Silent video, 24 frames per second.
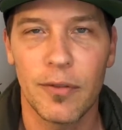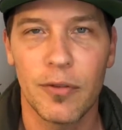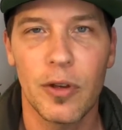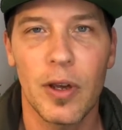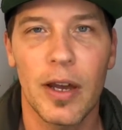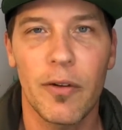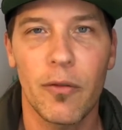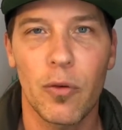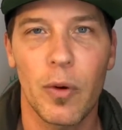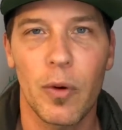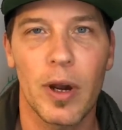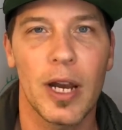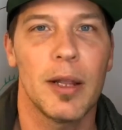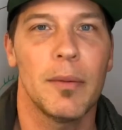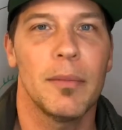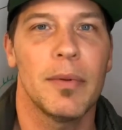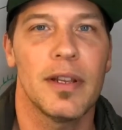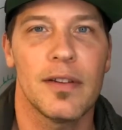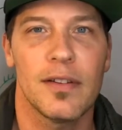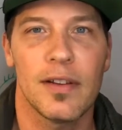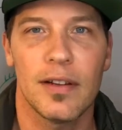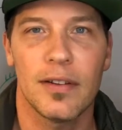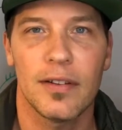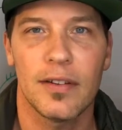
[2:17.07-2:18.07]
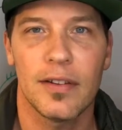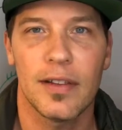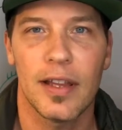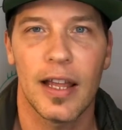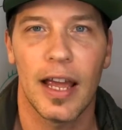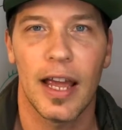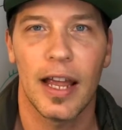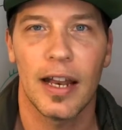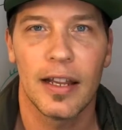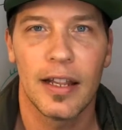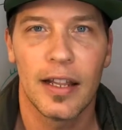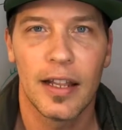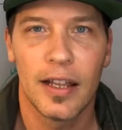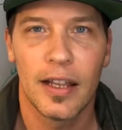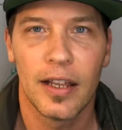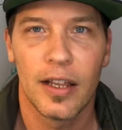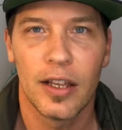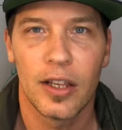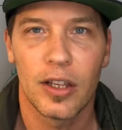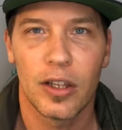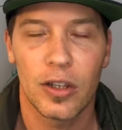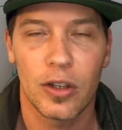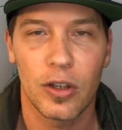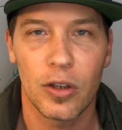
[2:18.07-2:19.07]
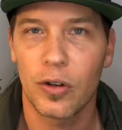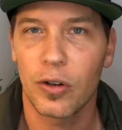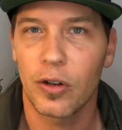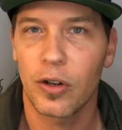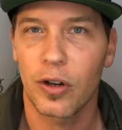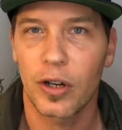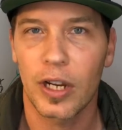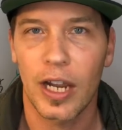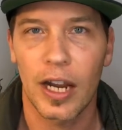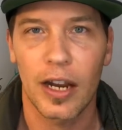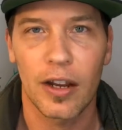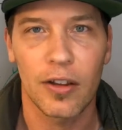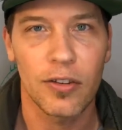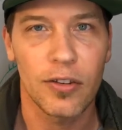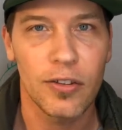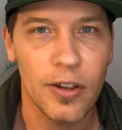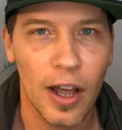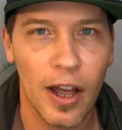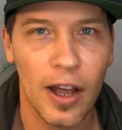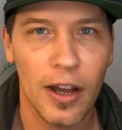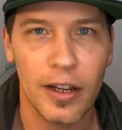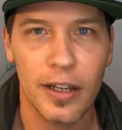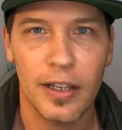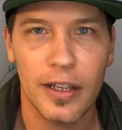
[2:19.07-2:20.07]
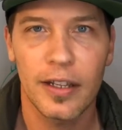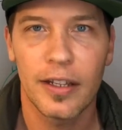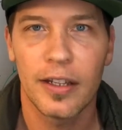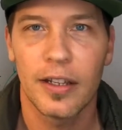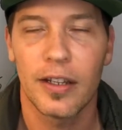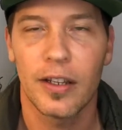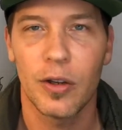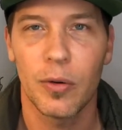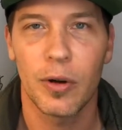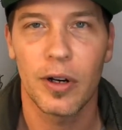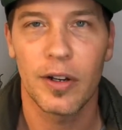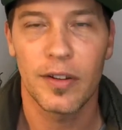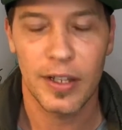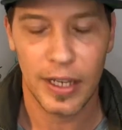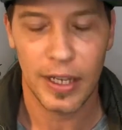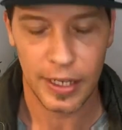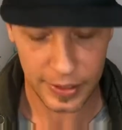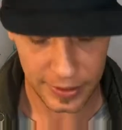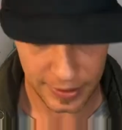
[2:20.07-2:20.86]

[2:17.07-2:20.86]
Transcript: If you have a wedding business that you, you're kind of stuck, you want to take